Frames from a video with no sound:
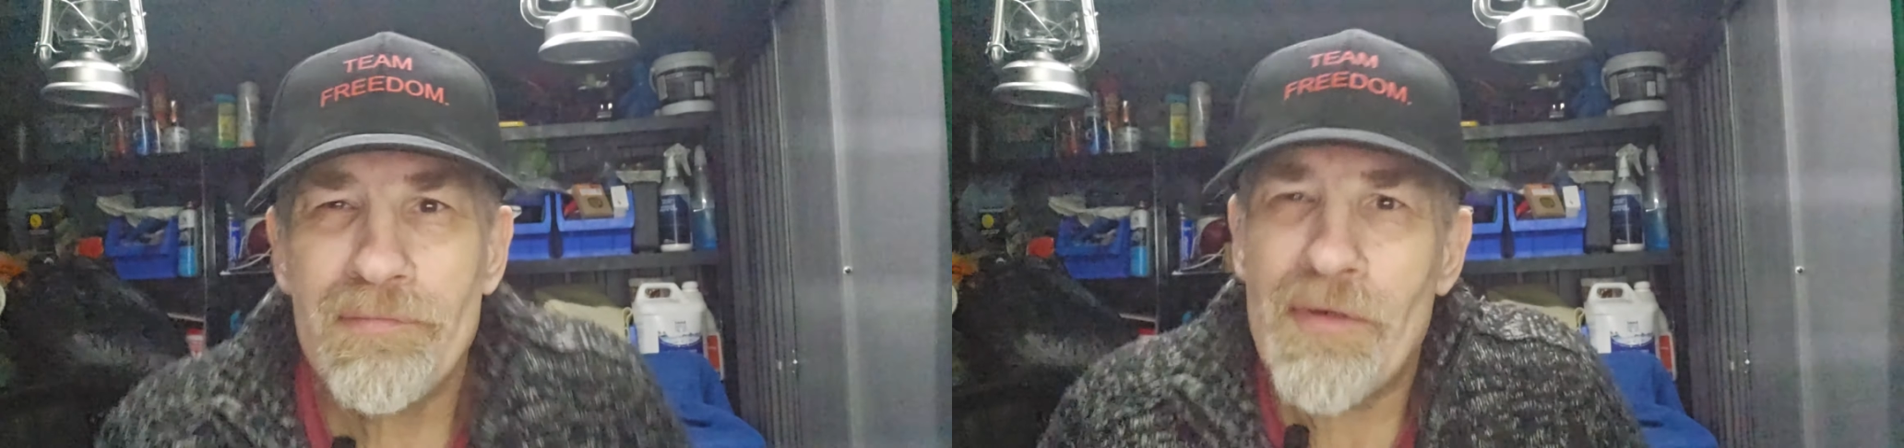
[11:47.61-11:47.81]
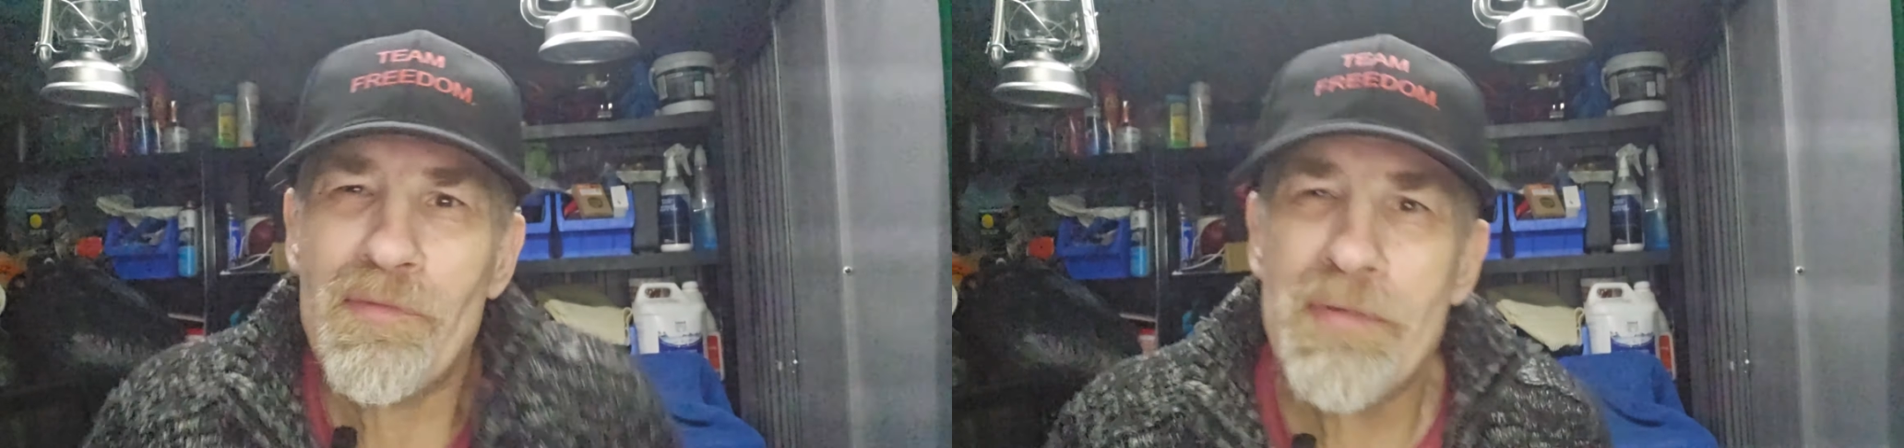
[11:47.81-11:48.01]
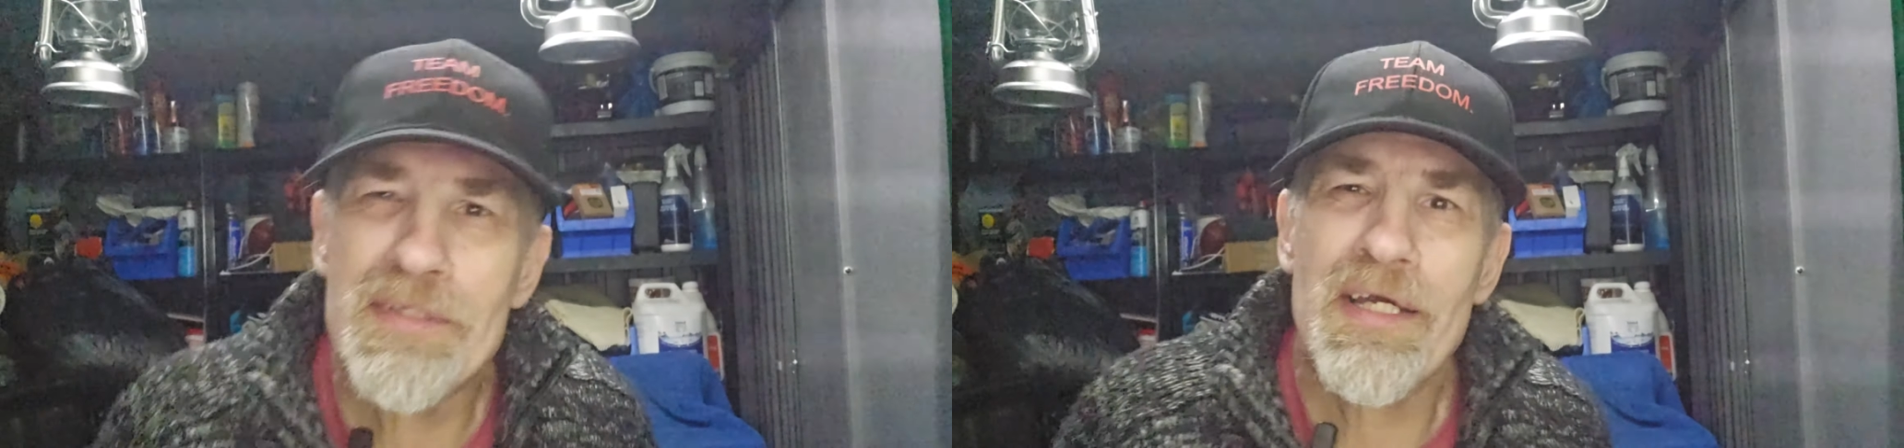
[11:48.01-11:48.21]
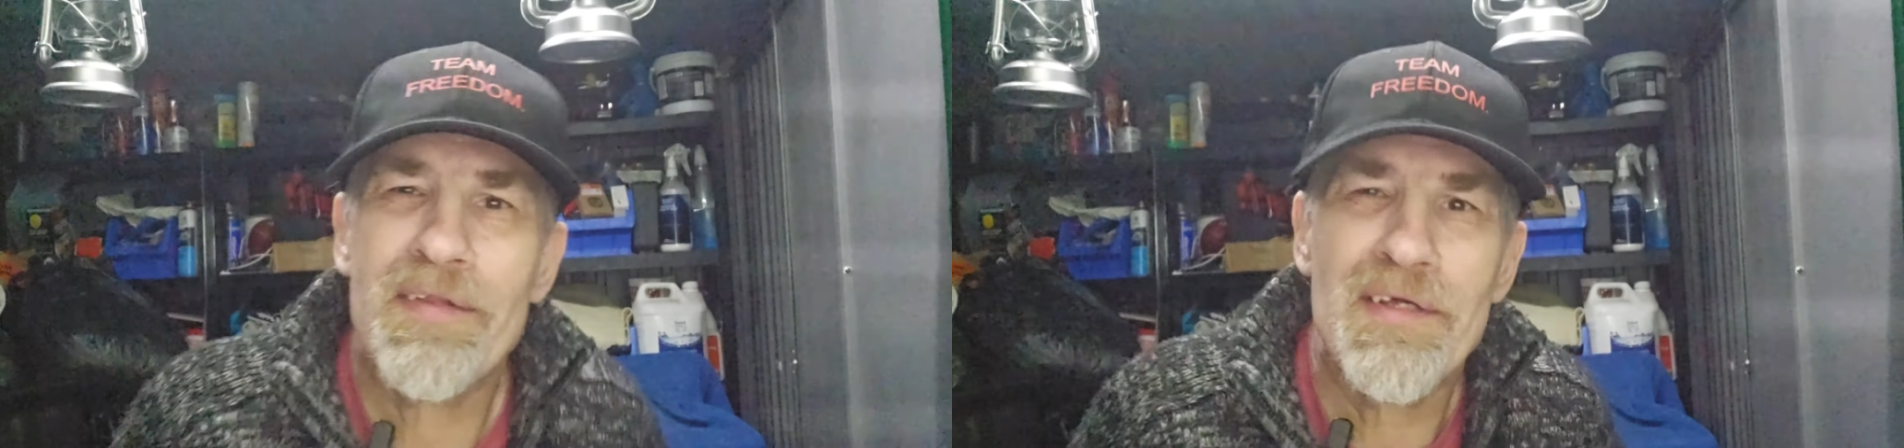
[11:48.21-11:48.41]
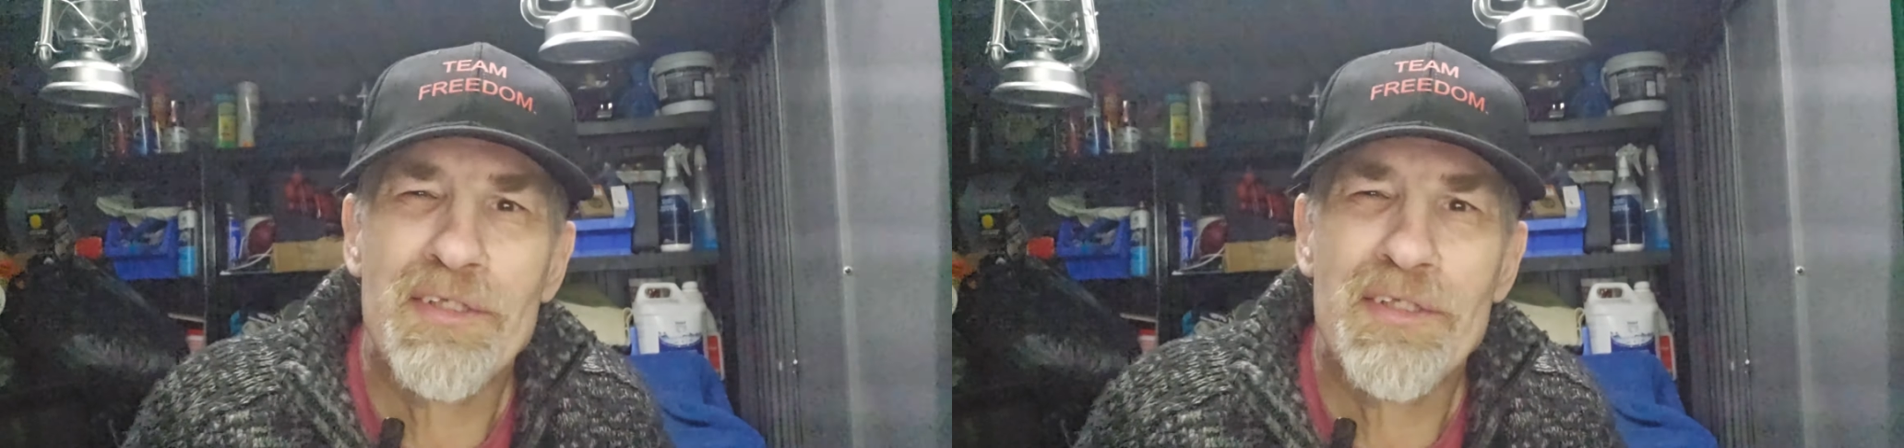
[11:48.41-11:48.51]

but we've been together